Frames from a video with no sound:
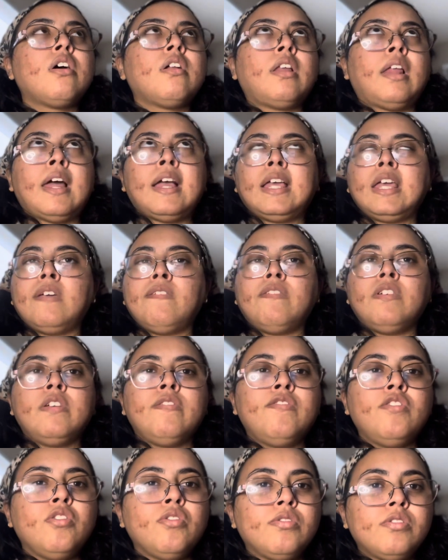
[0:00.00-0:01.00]
like if,
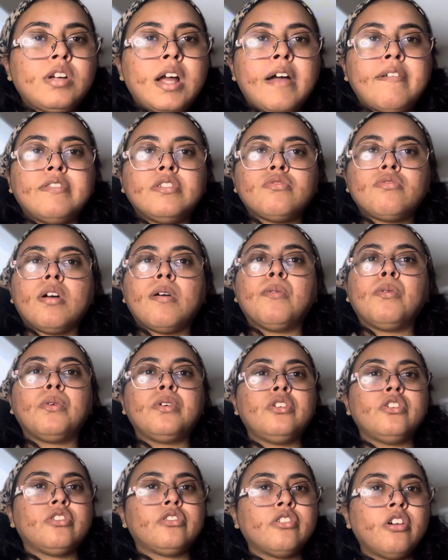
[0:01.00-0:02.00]
if you're having trouble with
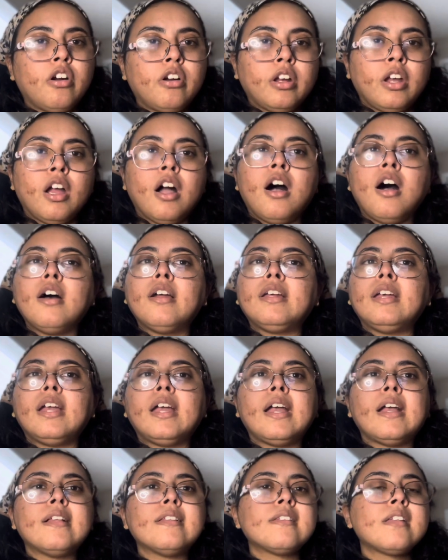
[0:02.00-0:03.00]
your target
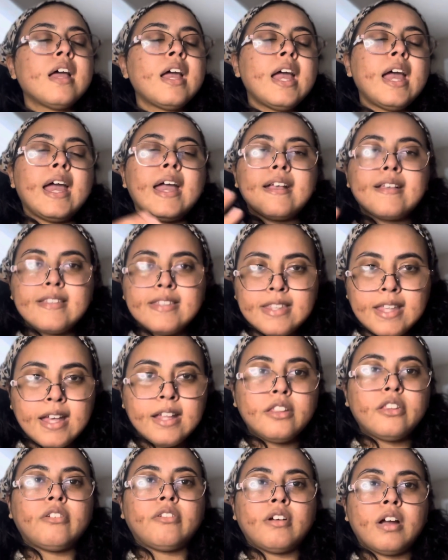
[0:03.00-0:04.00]
audience
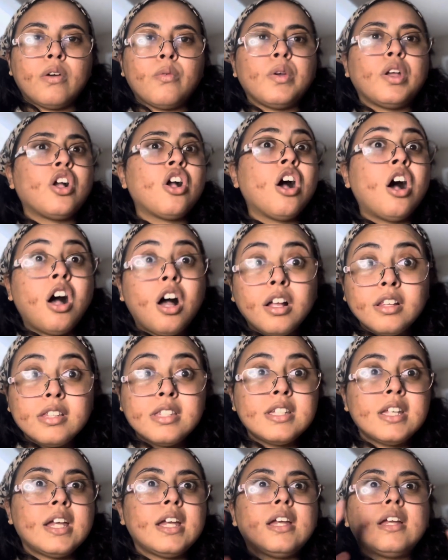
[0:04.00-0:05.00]
etc with
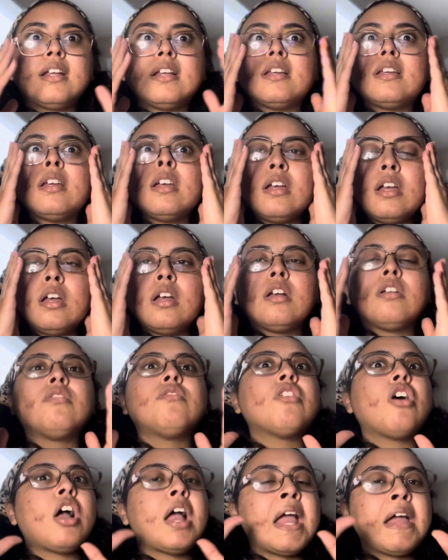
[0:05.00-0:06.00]
content
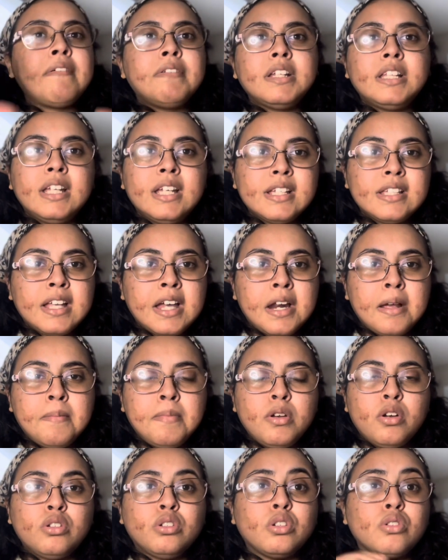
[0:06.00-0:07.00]
everything is gonna be
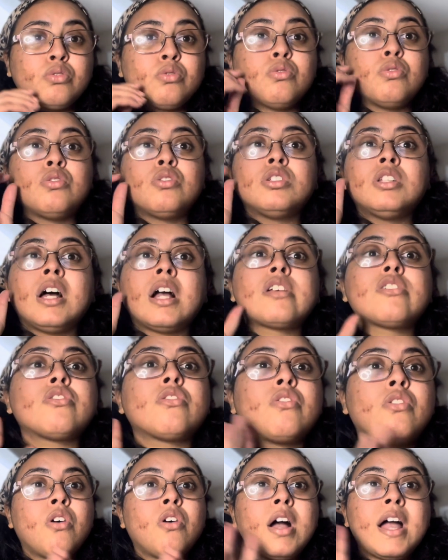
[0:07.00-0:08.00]
on those Google Docs. So
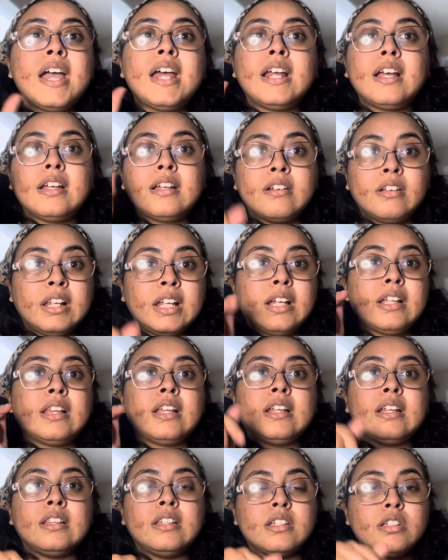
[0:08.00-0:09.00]
ahead and click
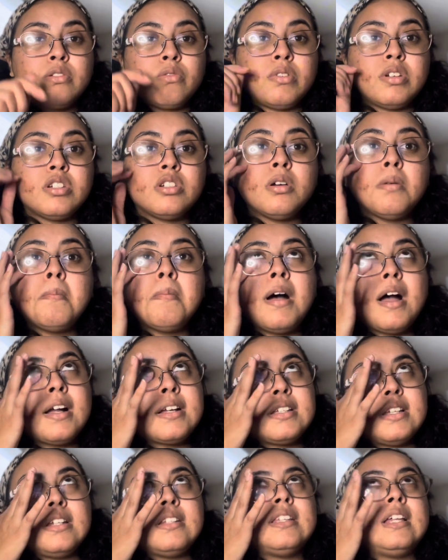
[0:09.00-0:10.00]
the description
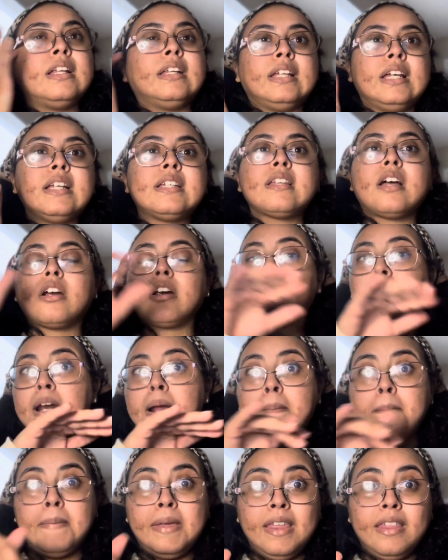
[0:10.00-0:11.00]
box, and the links are
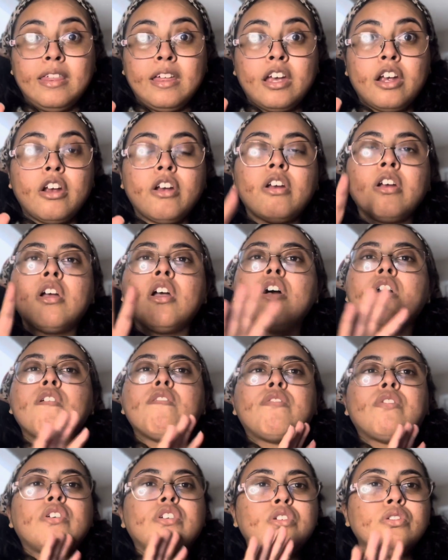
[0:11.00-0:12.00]
gonna be there
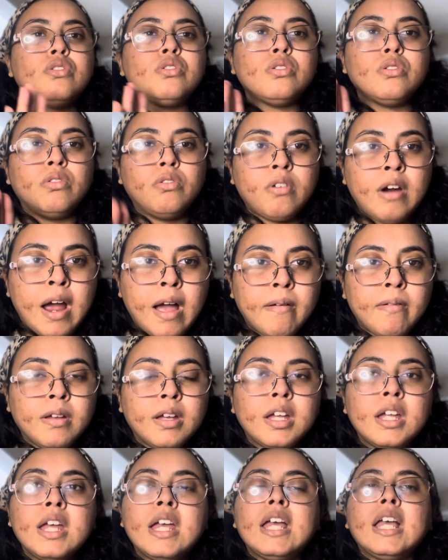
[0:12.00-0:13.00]
for you to grab
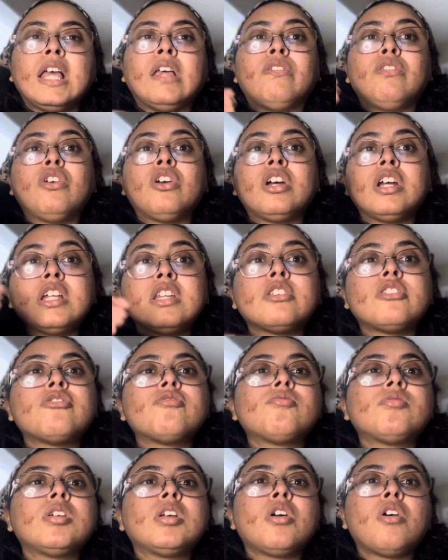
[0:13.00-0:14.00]
it. If you're
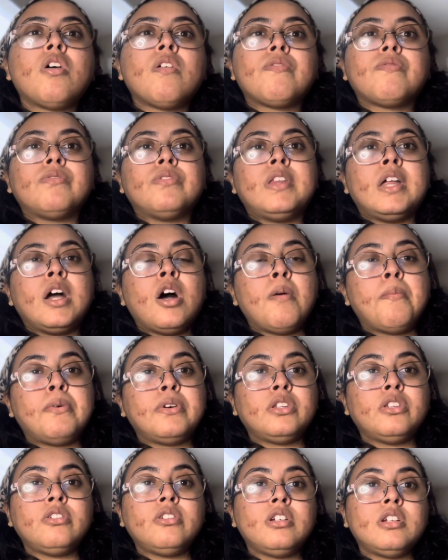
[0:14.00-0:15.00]
interested of the
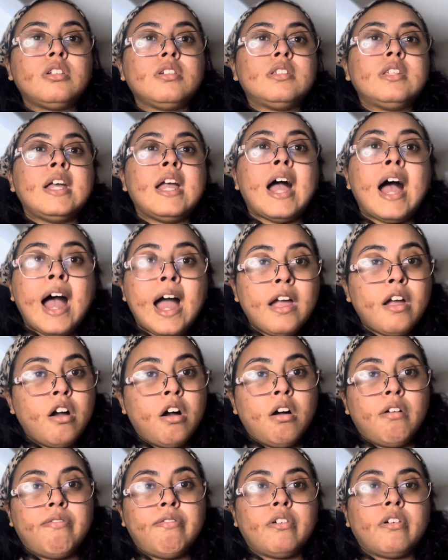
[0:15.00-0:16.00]
opportunities that I
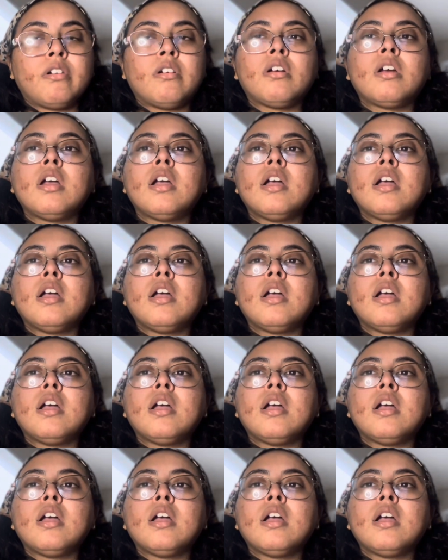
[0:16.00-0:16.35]
offer